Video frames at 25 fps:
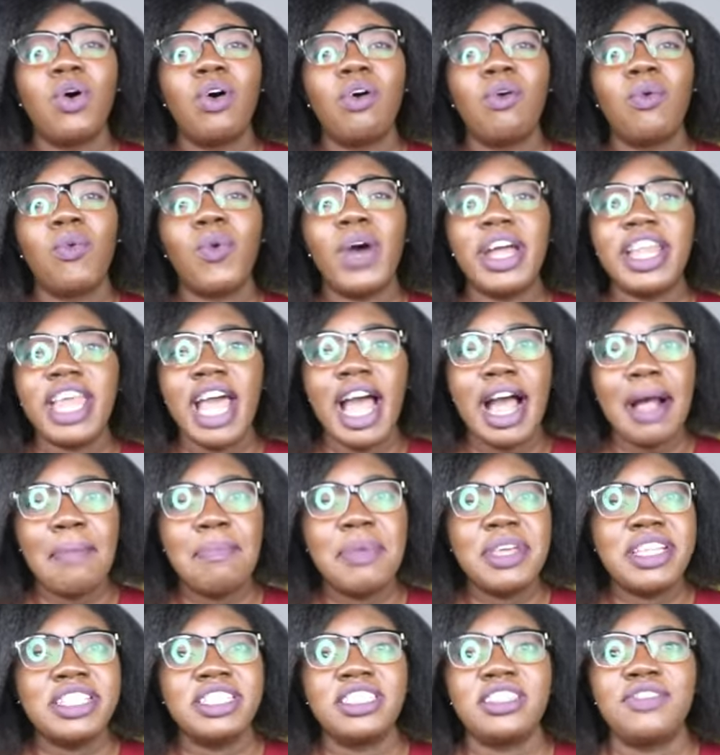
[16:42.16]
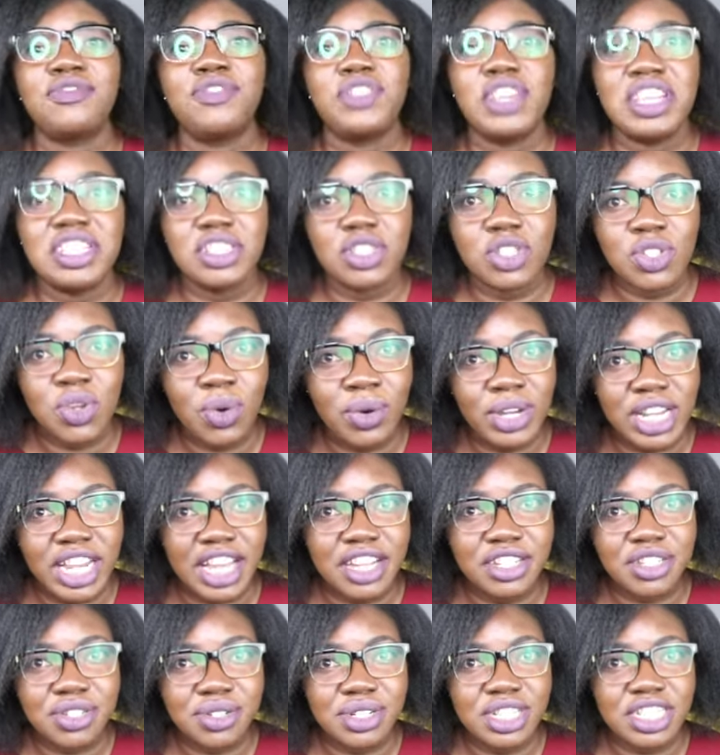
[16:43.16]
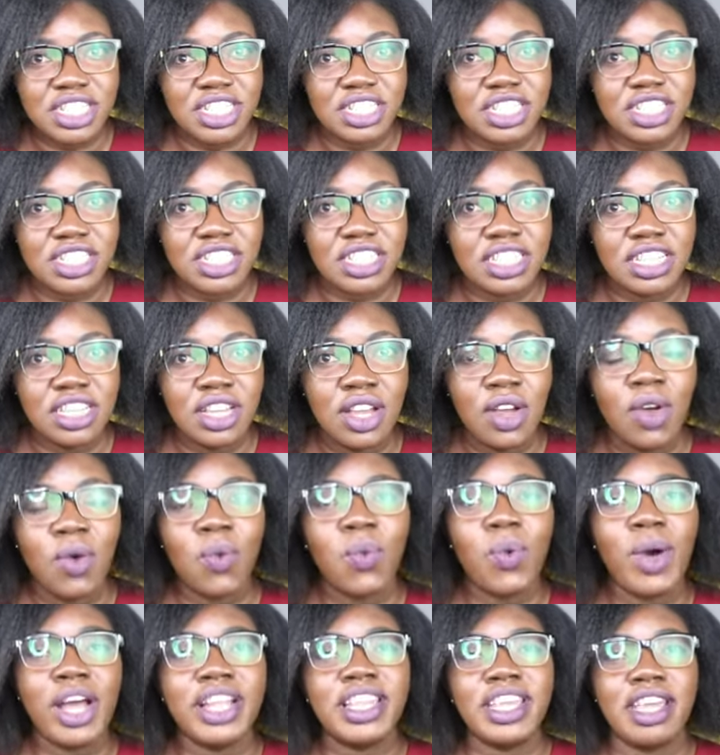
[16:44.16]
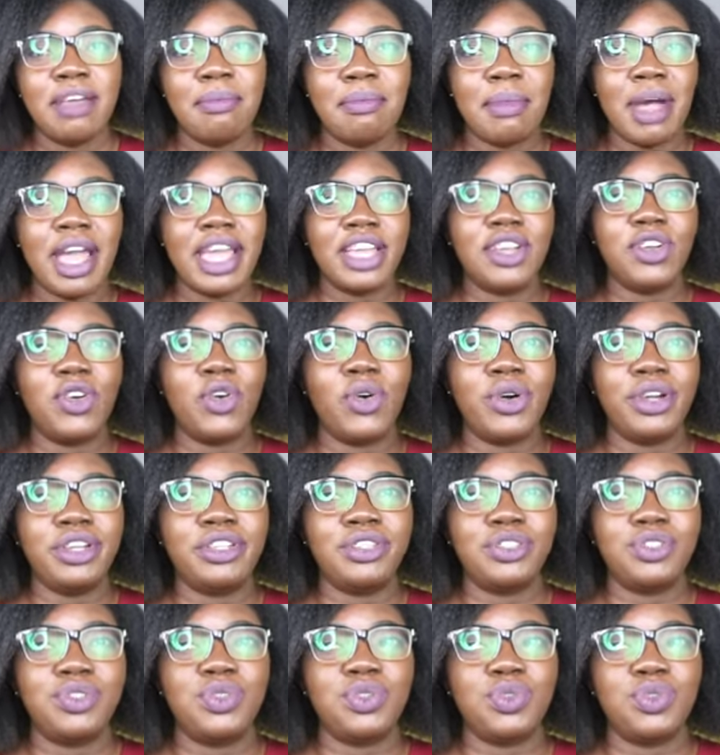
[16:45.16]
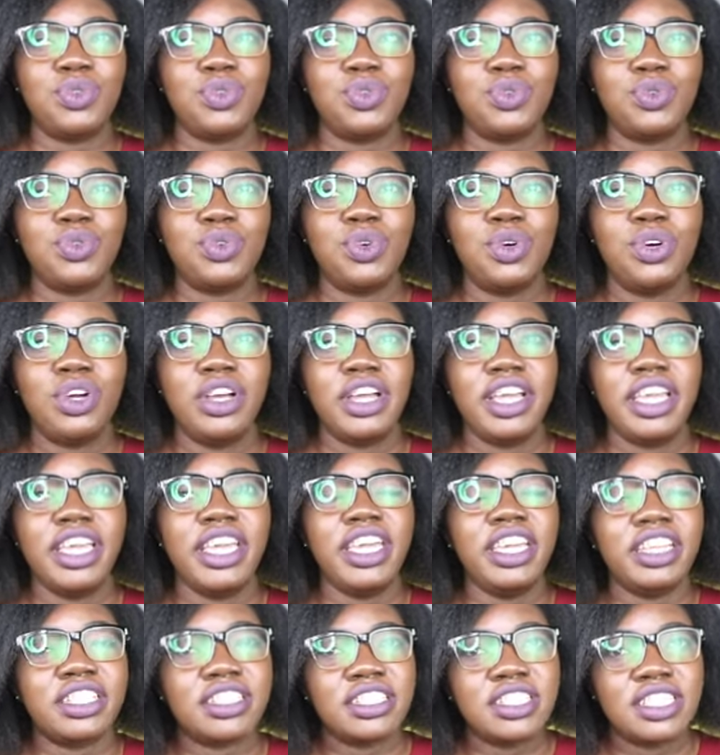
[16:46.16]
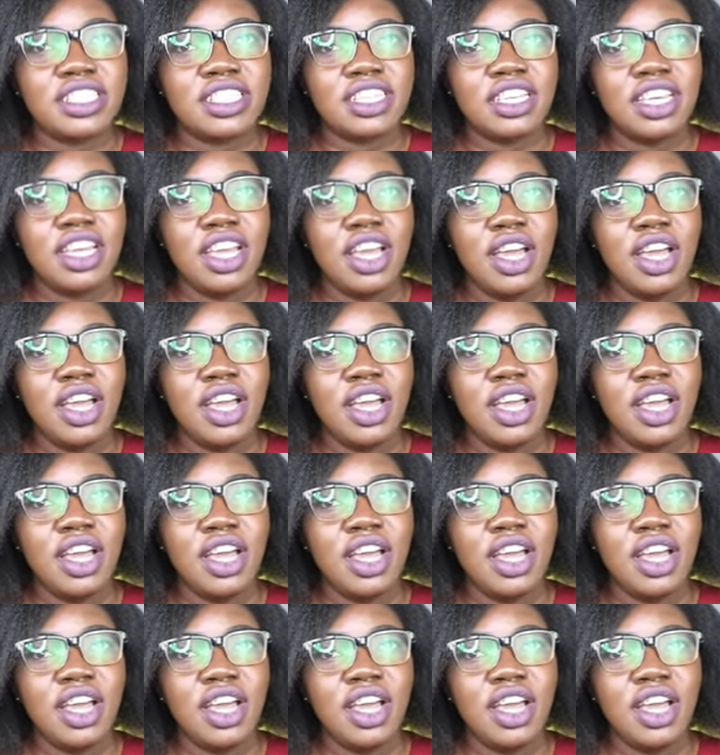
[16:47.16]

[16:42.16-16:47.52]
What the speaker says: What happens if there's no electricity? What am I going to eat?